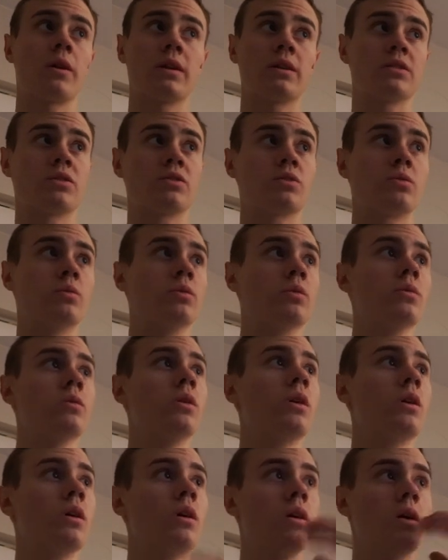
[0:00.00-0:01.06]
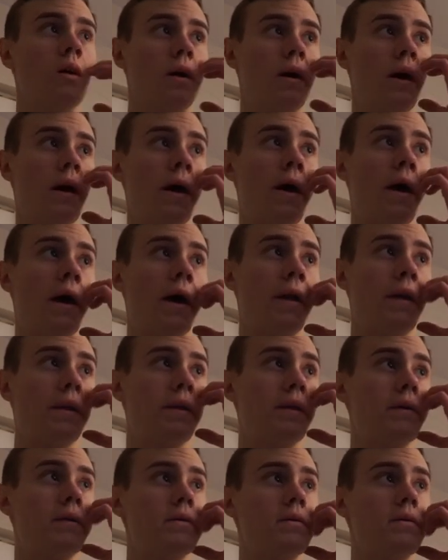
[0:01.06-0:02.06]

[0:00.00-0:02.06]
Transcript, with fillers: I get to school. And